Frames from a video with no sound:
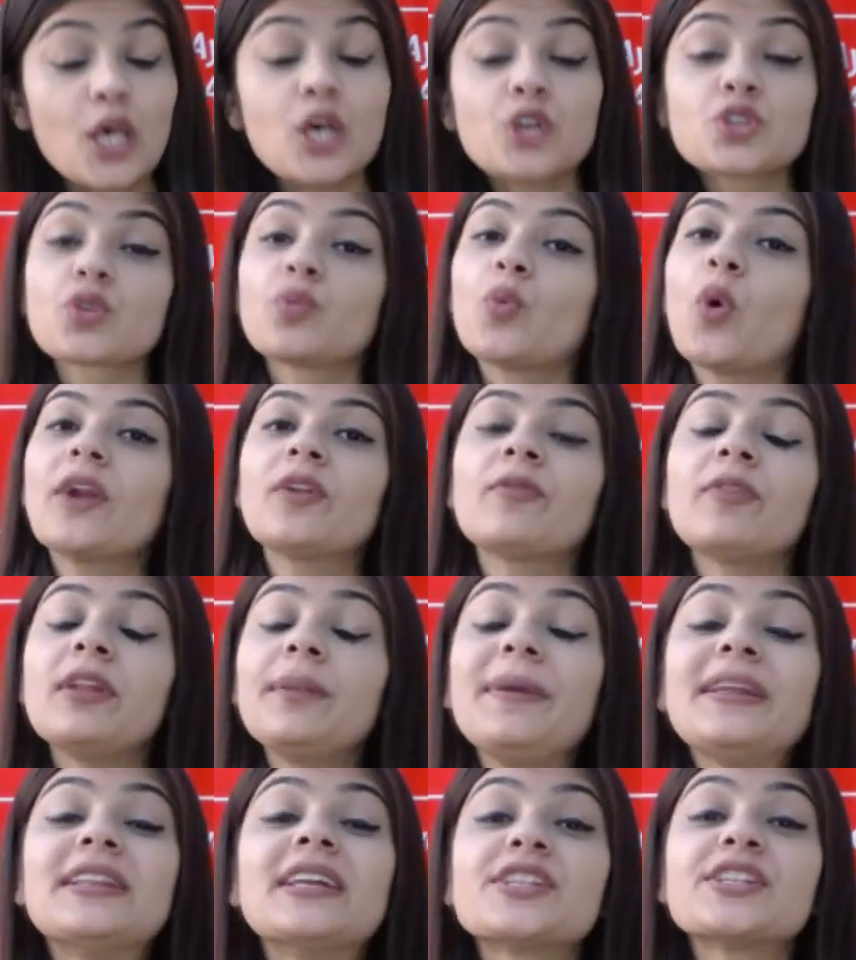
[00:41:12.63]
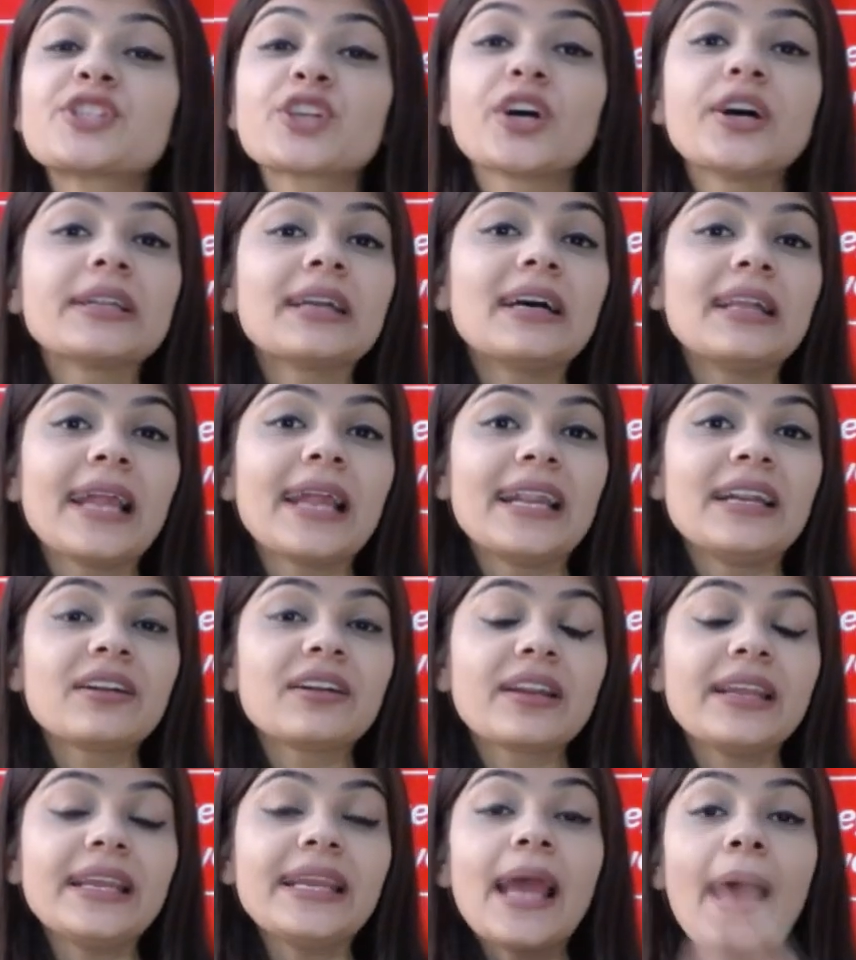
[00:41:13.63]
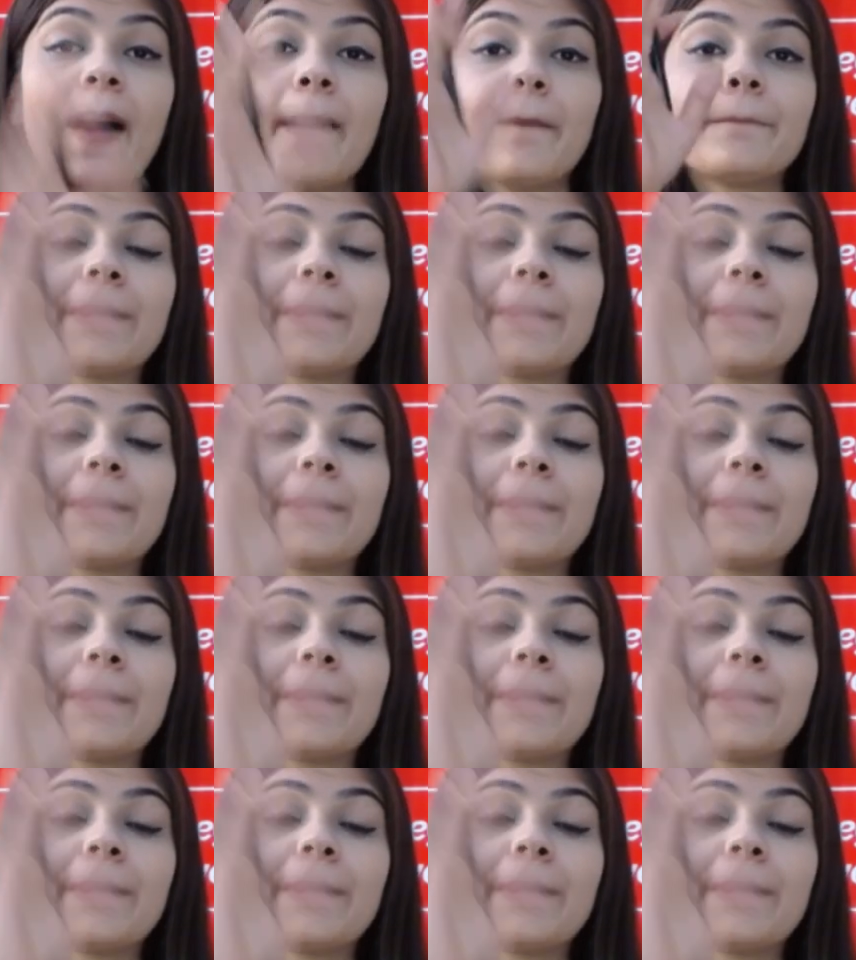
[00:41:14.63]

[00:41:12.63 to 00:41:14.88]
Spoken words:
So what will be the journal entry?